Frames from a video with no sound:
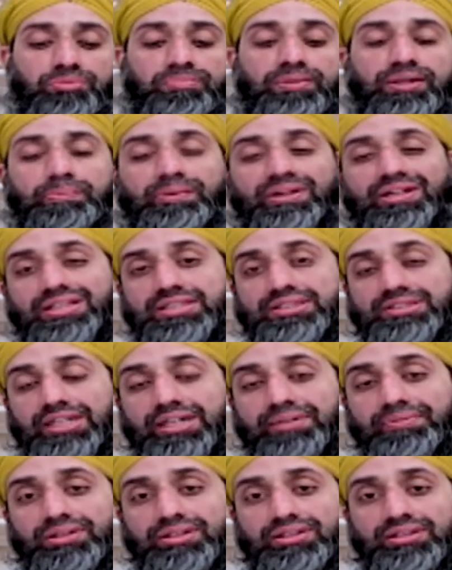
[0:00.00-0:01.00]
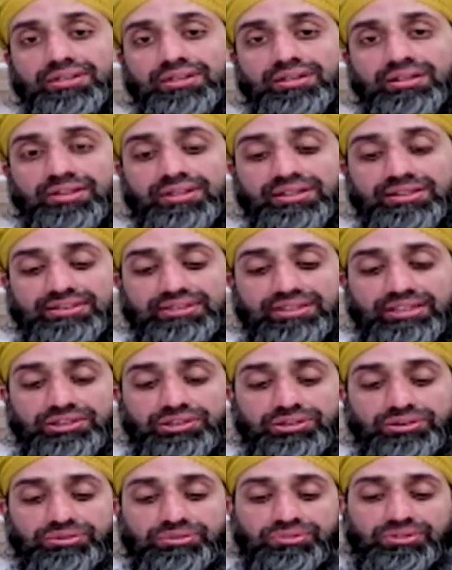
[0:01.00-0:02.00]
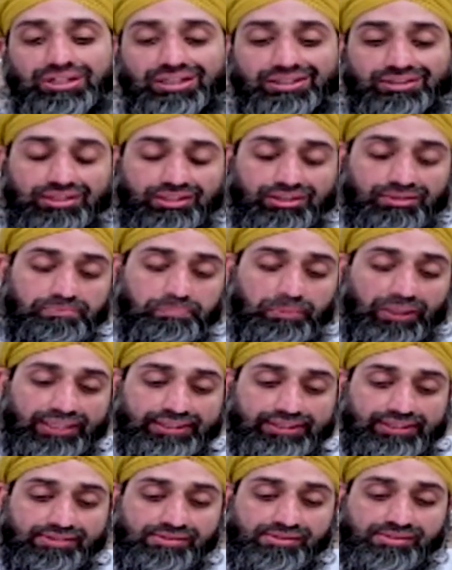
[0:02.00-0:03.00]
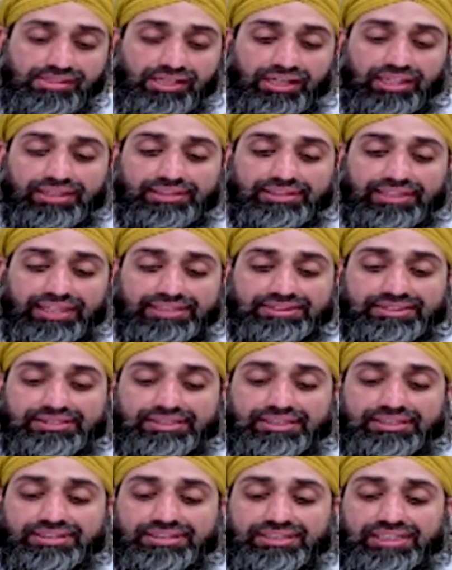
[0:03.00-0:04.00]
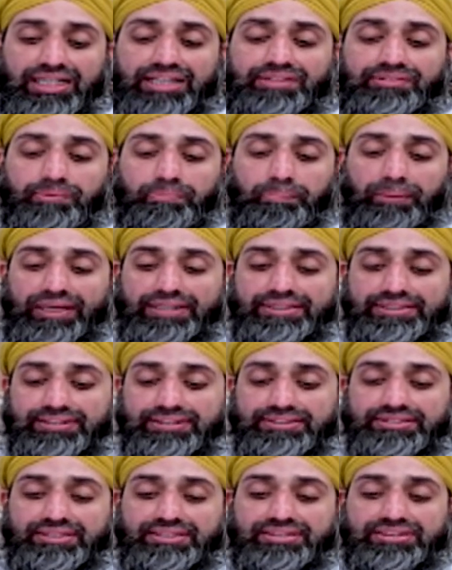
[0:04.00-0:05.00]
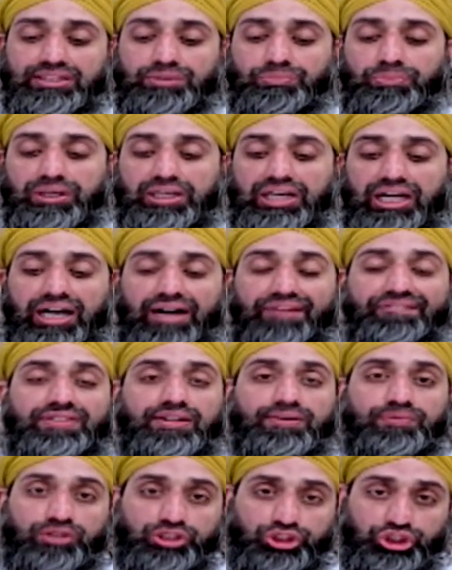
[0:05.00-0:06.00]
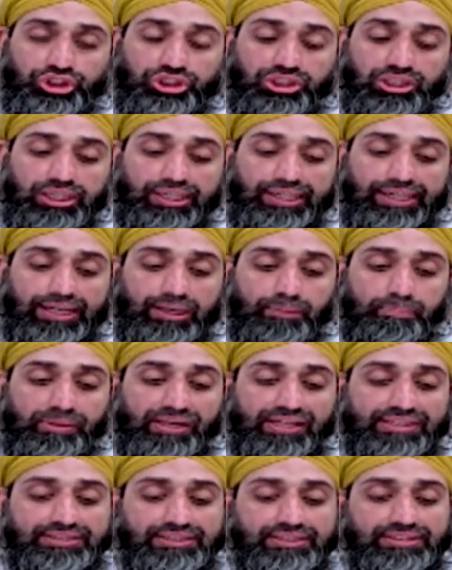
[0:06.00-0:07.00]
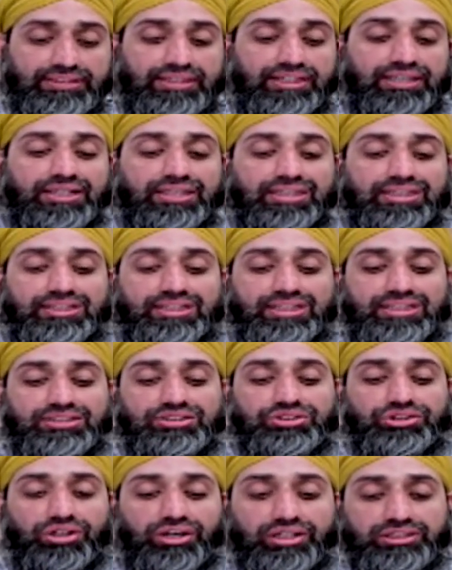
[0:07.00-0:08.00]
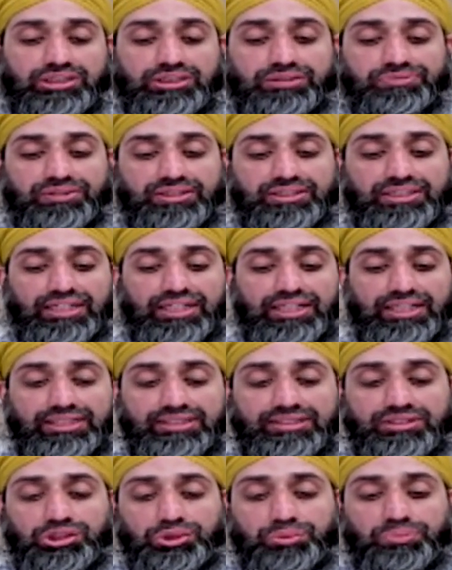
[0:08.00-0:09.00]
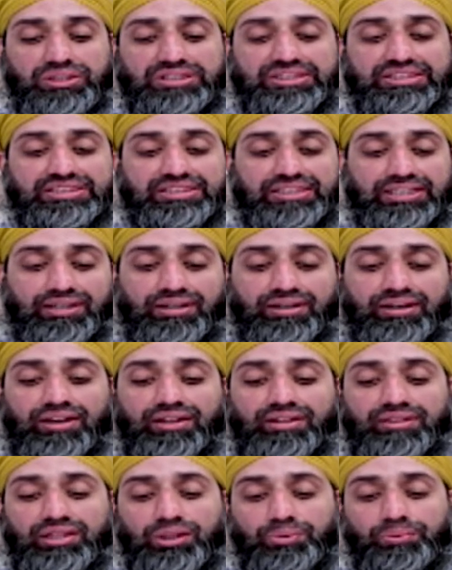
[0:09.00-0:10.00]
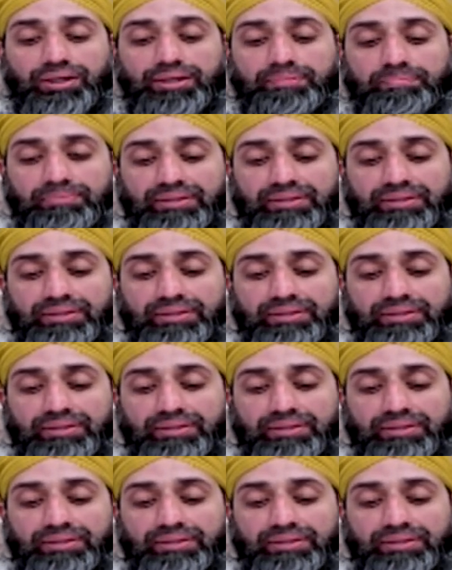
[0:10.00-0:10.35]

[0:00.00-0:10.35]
Umar bin Khattab radiallahu anh said to other companions that sincere repentance is the one after which a person does not return towards sin the way